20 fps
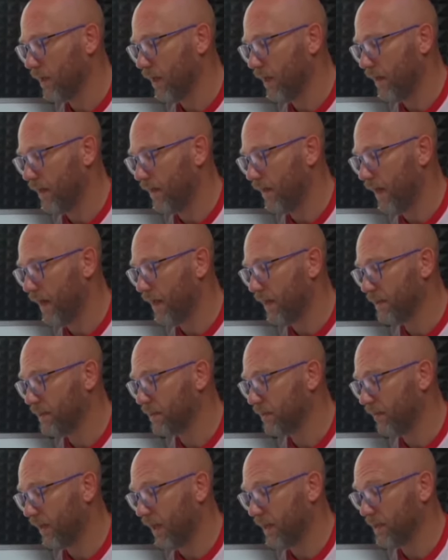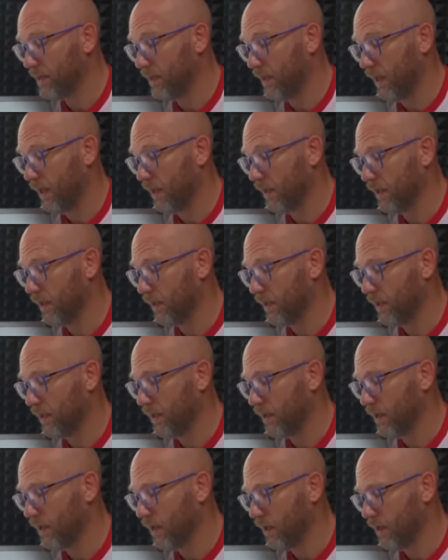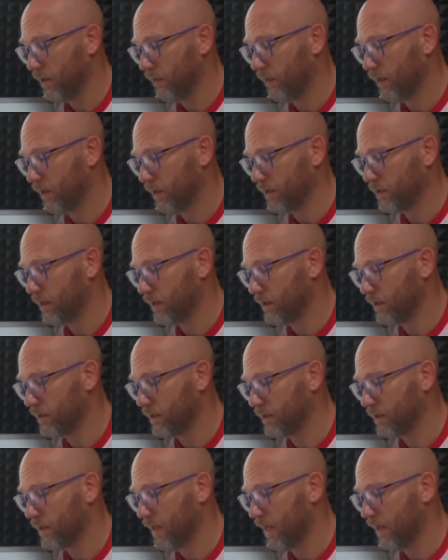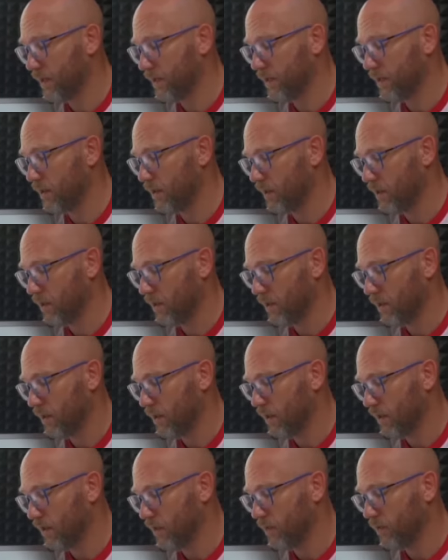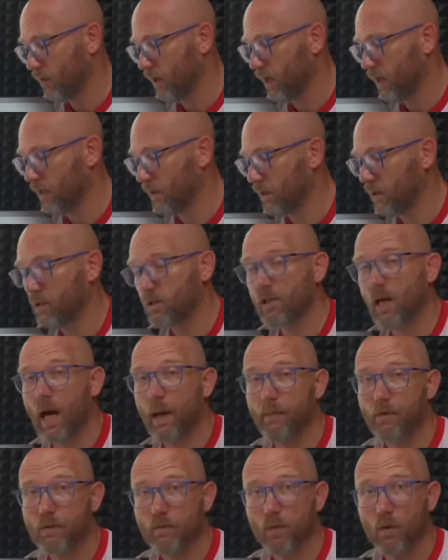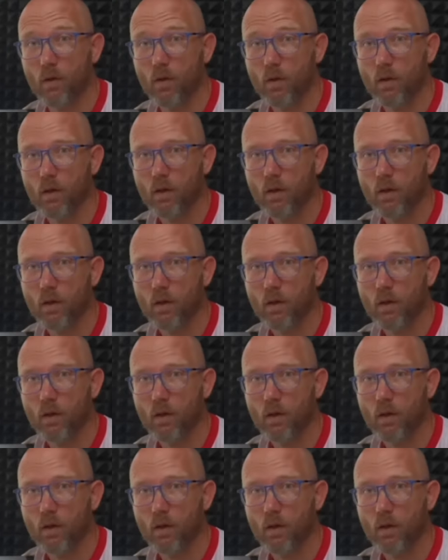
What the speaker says: And that is fascinating, because it's 10 to 100 times more.